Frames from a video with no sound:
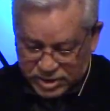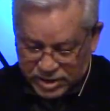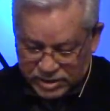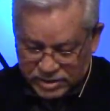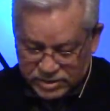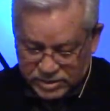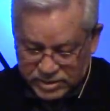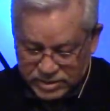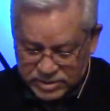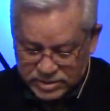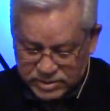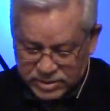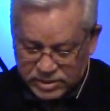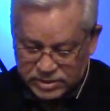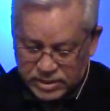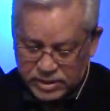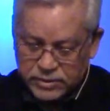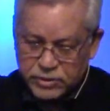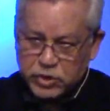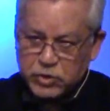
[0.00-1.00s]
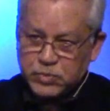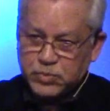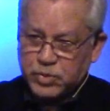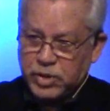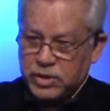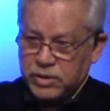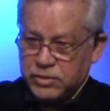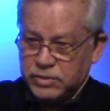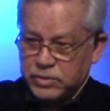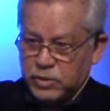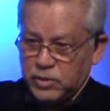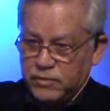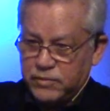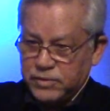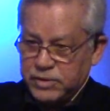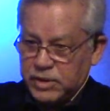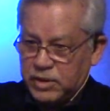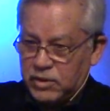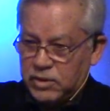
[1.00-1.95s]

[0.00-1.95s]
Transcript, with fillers: like this and then it's sprinkled over the